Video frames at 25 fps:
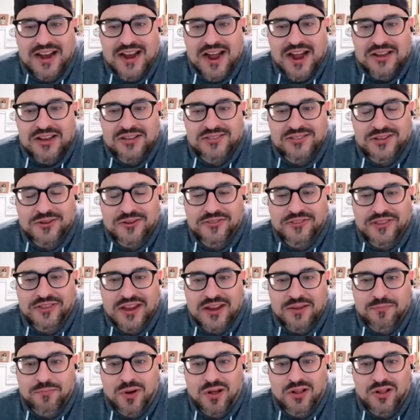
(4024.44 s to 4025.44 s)
I, I, still
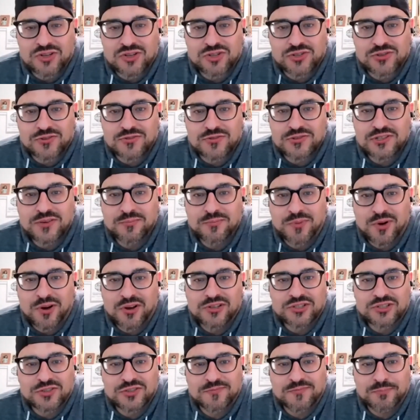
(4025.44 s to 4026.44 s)
think Paul Shoes and
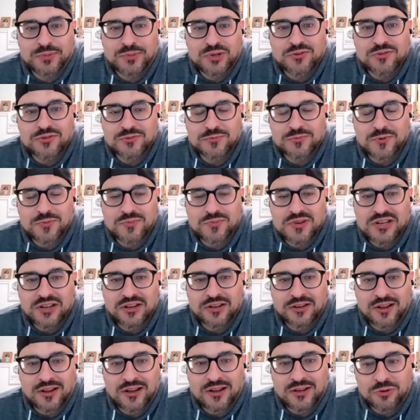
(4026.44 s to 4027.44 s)
Paul Pews would be
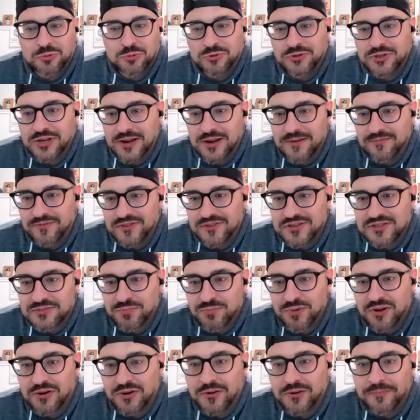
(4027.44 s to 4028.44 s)
a, a cool name for this.
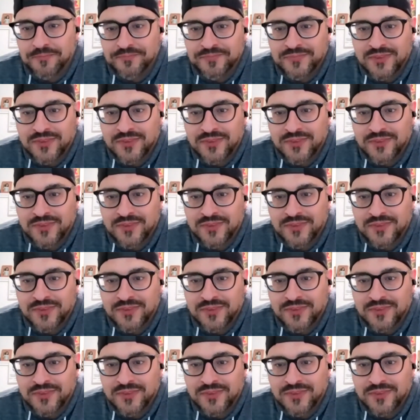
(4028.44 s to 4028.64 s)
It would bottle. be